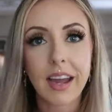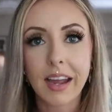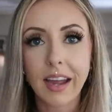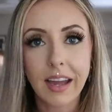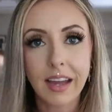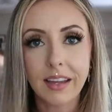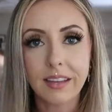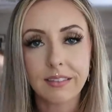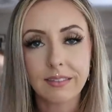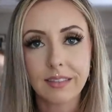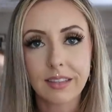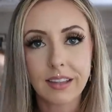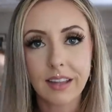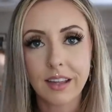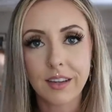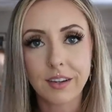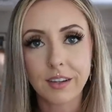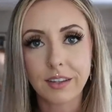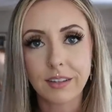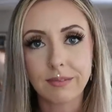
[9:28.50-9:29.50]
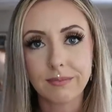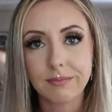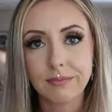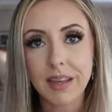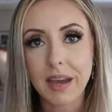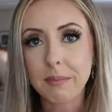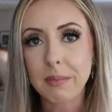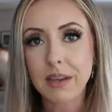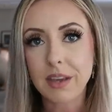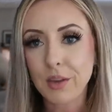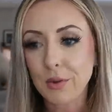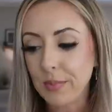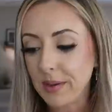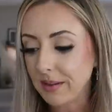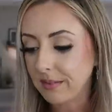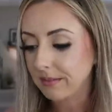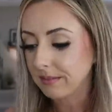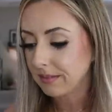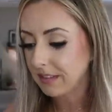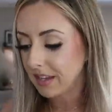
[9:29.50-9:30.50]
i got clutter i'm a
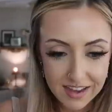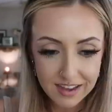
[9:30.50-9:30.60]
human